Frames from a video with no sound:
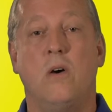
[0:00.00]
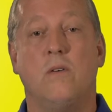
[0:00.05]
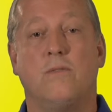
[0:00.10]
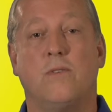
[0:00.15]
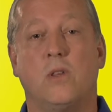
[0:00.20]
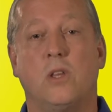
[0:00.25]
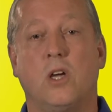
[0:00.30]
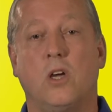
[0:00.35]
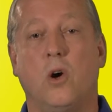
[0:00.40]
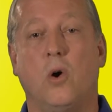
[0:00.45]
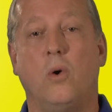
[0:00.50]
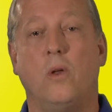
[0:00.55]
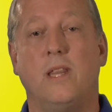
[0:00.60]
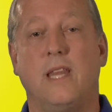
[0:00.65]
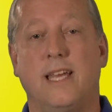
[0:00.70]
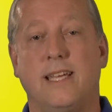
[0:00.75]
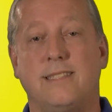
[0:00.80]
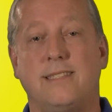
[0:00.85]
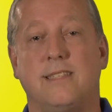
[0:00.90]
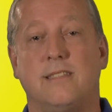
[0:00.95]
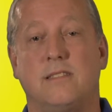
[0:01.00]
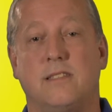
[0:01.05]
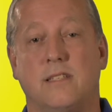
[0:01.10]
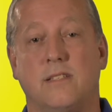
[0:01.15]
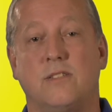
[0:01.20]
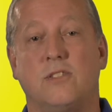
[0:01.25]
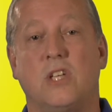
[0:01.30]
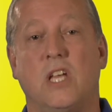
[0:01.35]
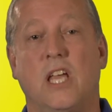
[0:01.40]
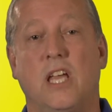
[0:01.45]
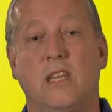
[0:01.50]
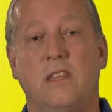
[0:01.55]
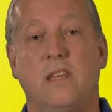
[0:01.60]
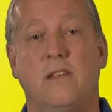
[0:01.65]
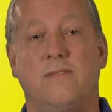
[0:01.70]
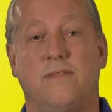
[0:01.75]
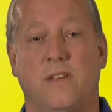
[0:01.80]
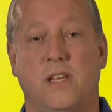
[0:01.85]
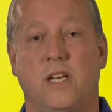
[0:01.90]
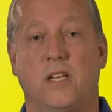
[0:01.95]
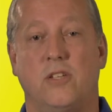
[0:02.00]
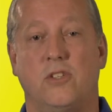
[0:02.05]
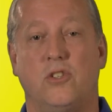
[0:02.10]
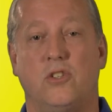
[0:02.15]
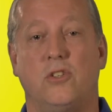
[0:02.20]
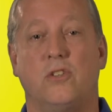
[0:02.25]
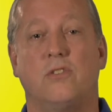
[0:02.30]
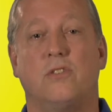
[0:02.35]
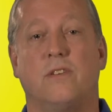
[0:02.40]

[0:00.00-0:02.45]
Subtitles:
for the coalescences in the finish